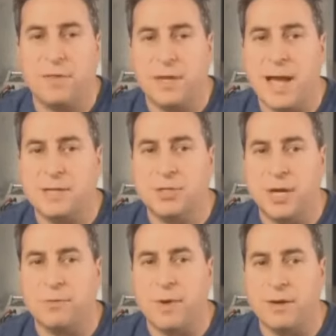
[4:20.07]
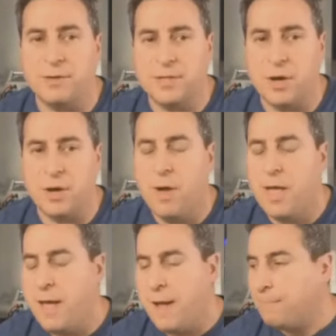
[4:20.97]
with a gas generator. So
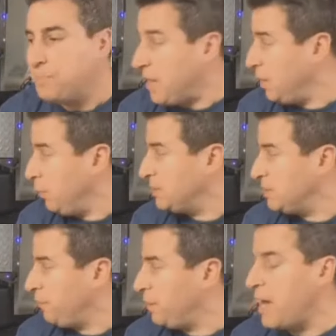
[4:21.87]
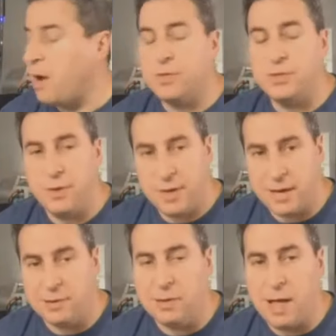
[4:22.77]
I think what's different now is you get
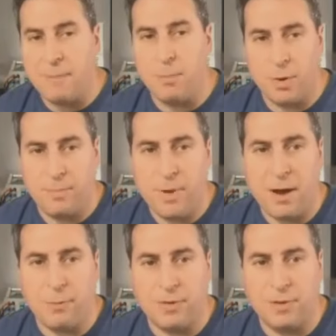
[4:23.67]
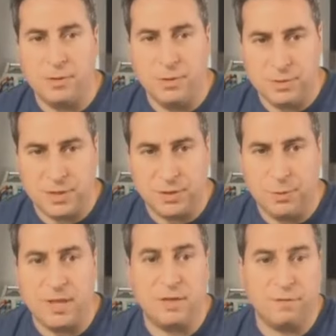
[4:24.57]
a lot more power than you used
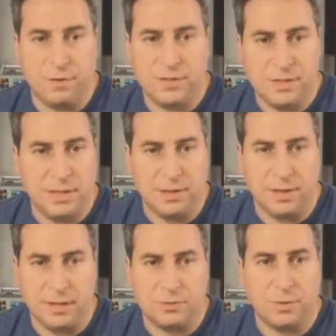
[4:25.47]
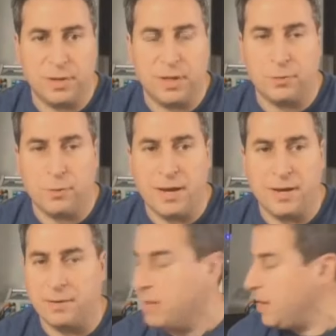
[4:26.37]
to, and the versatility is really great.
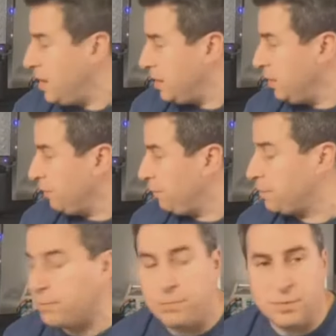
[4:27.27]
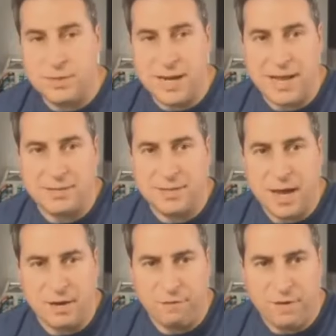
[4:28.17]
And you know, for today's
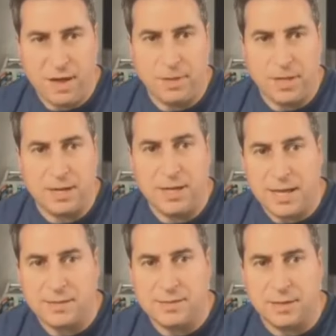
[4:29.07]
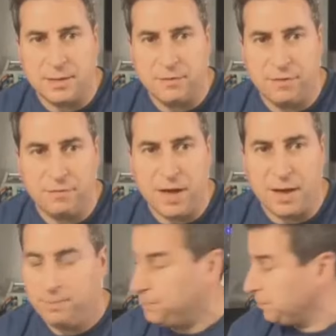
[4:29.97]
kind of family and kids, and if you've
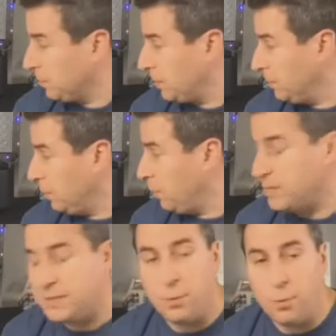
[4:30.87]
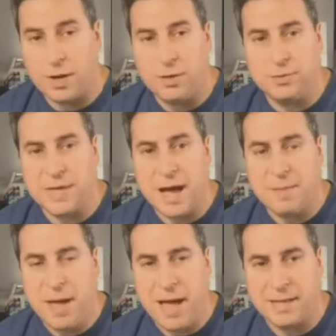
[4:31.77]
got little ones that want to use
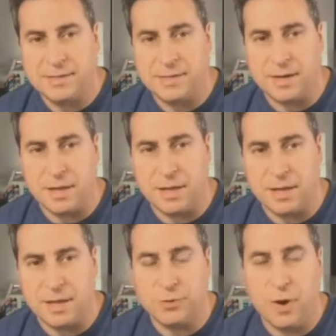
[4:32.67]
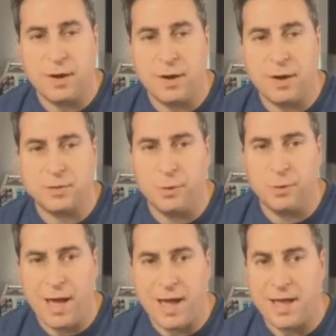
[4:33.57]
iPads and other electronics when you're
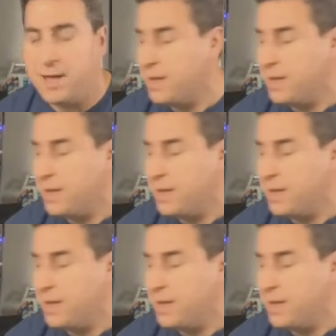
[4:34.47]
away,